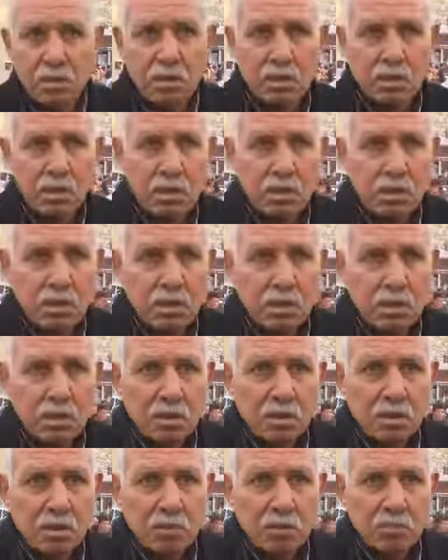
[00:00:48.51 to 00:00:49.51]
This man
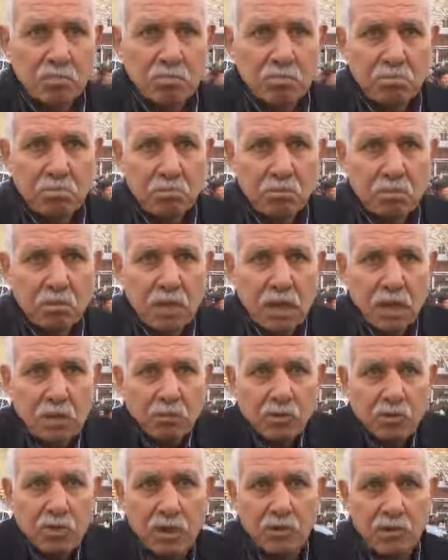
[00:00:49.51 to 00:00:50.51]
condemns key
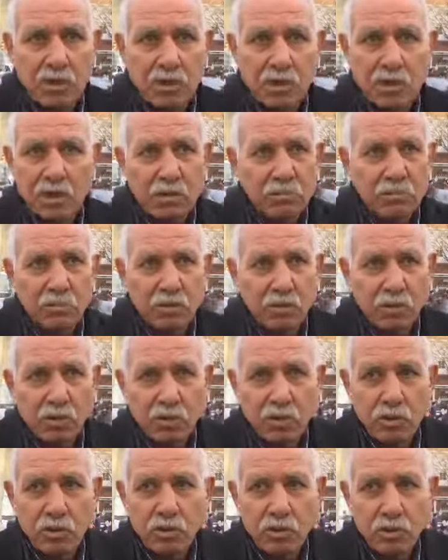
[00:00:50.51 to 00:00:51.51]
witness Reza
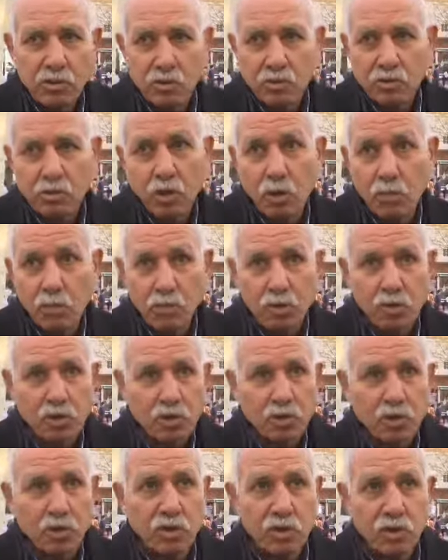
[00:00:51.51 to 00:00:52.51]
Zarrab, a
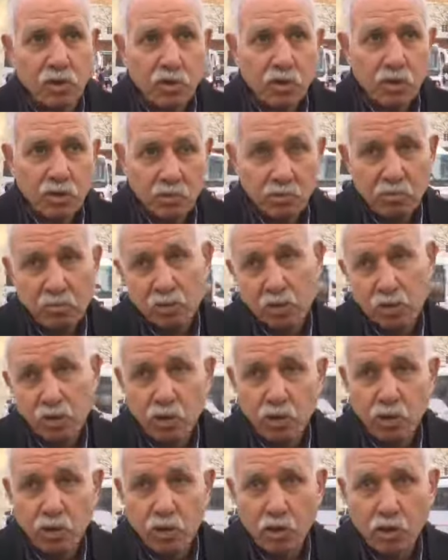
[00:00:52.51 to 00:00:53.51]
dual
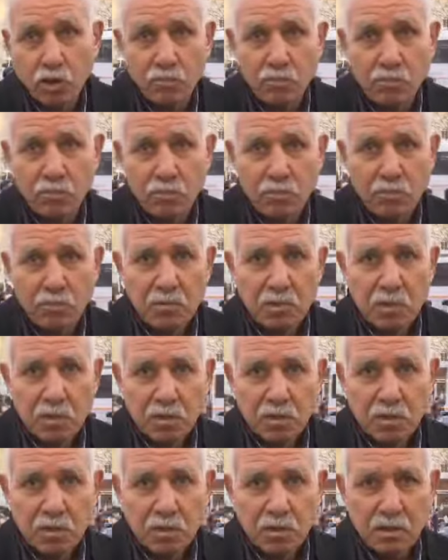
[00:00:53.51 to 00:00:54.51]
Turkish-Iranian national,
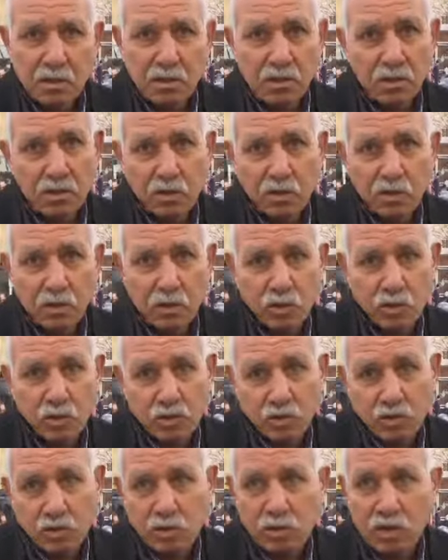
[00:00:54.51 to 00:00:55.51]
saying what he's
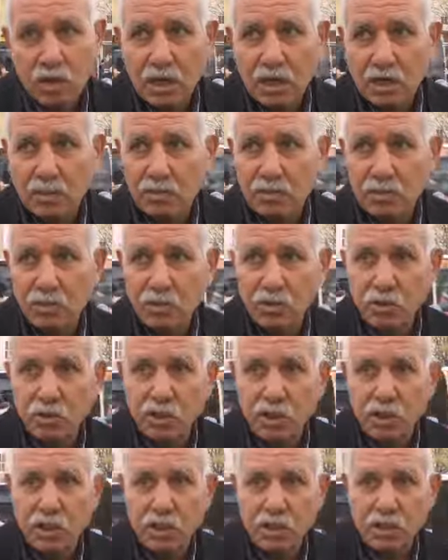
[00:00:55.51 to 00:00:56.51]
doing is detrimental
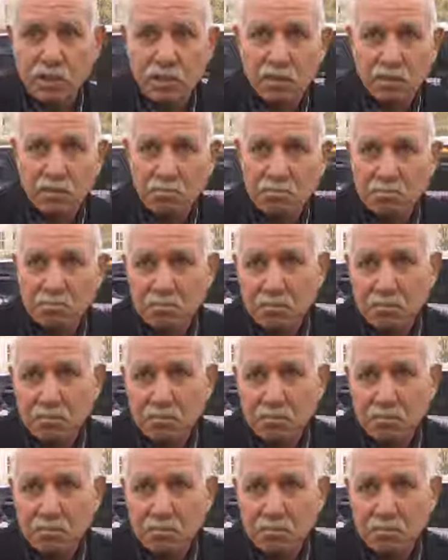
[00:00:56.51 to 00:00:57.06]
to Turkey.